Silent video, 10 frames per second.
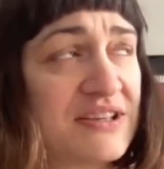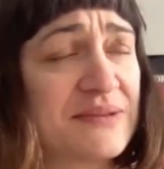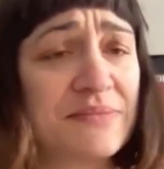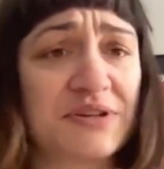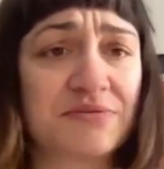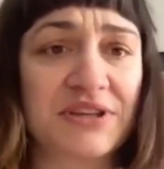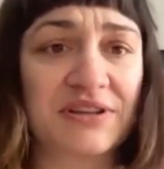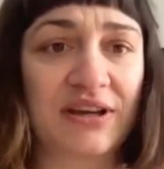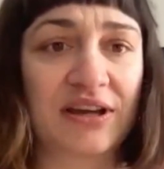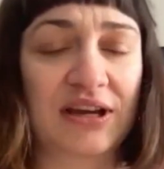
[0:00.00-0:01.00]
in between
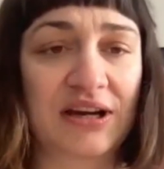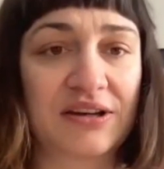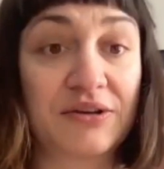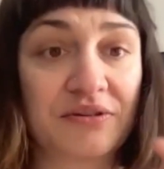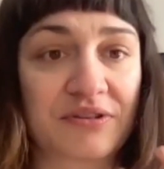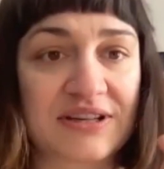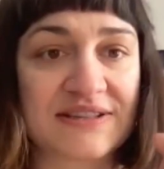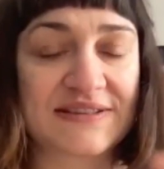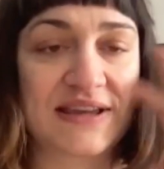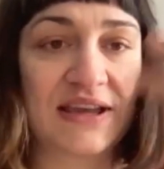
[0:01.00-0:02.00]
the New York
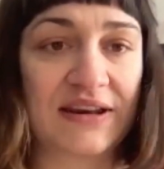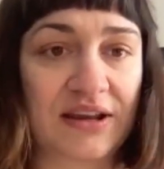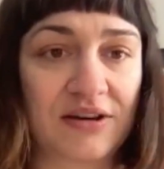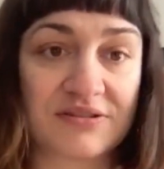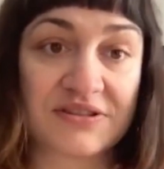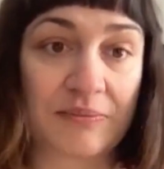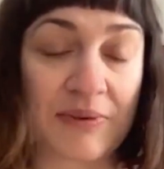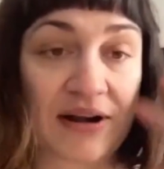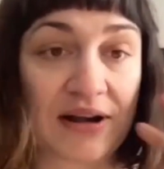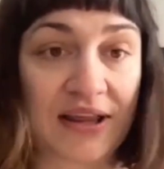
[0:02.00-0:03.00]
state and also
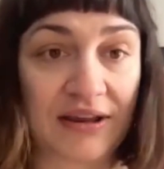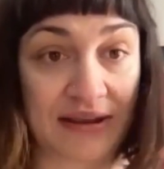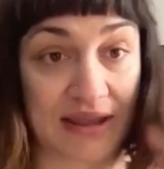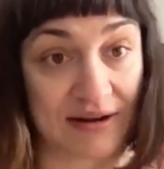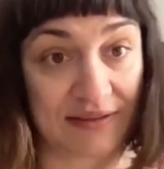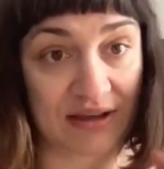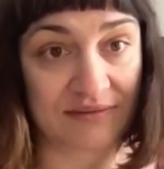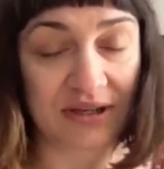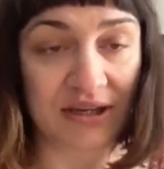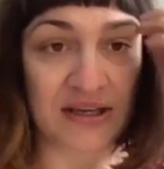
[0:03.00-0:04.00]
partly Canada.
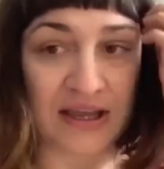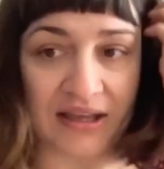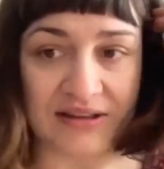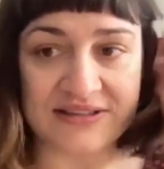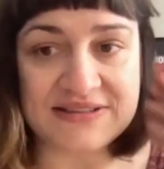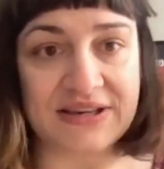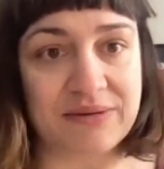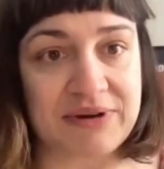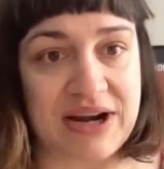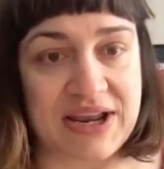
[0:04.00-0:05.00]
And the city
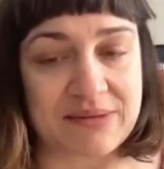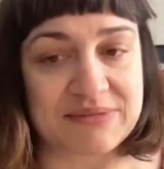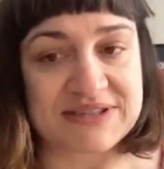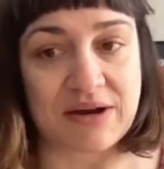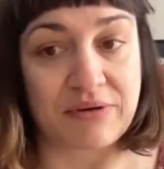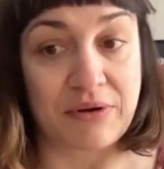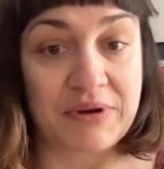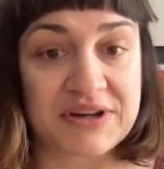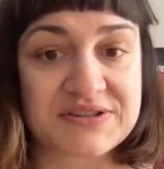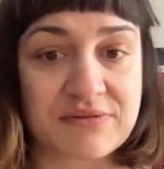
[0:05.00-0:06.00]
where I am is now
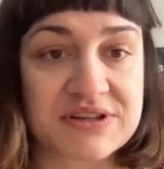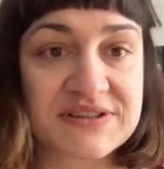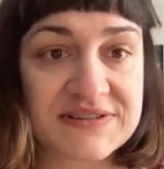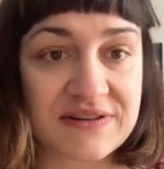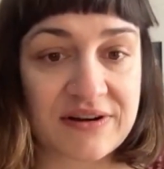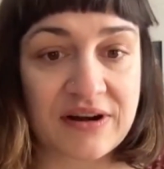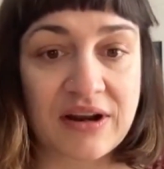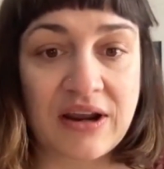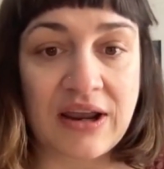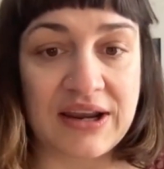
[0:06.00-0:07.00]
known as Rochester,
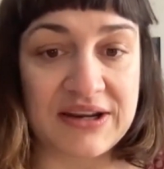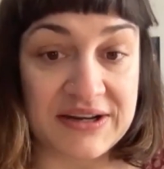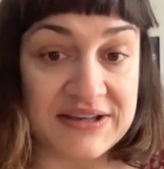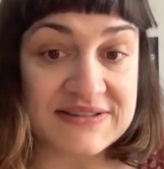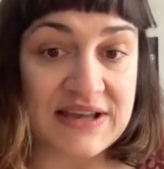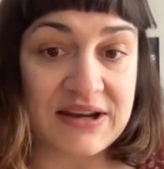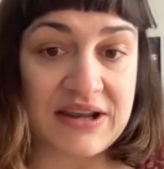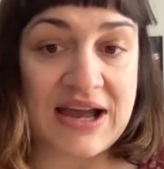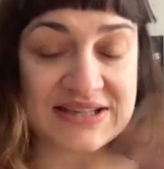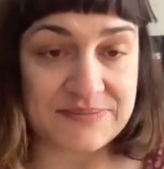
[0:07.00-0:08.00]
and it
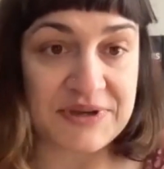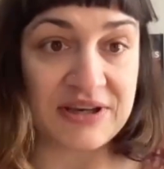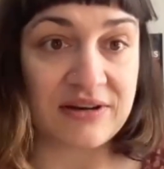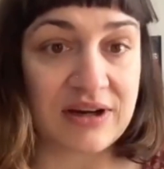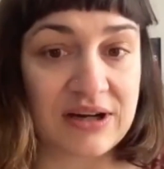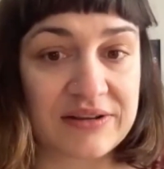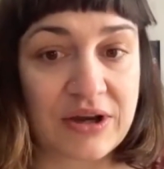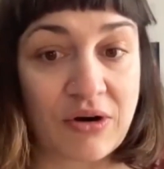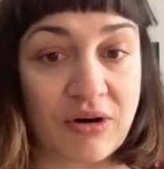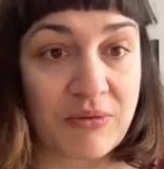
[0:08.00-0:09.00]
has been the
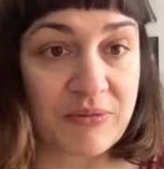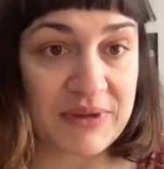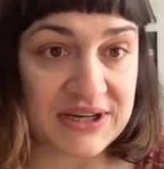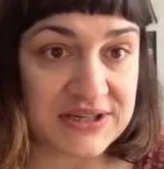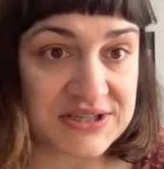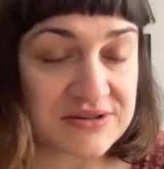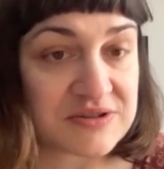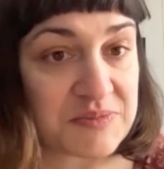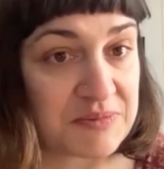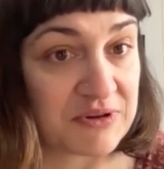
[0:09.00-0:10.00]
home of many indigenous
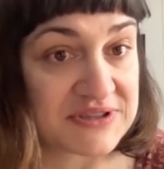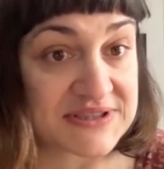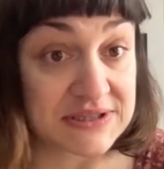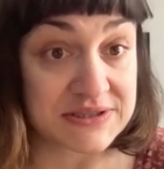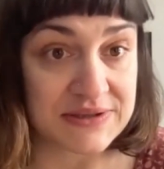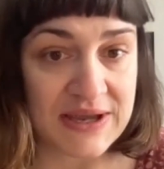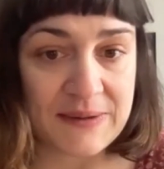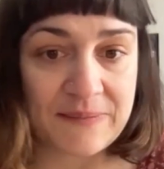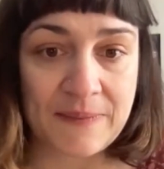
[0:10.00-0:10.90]
people still today.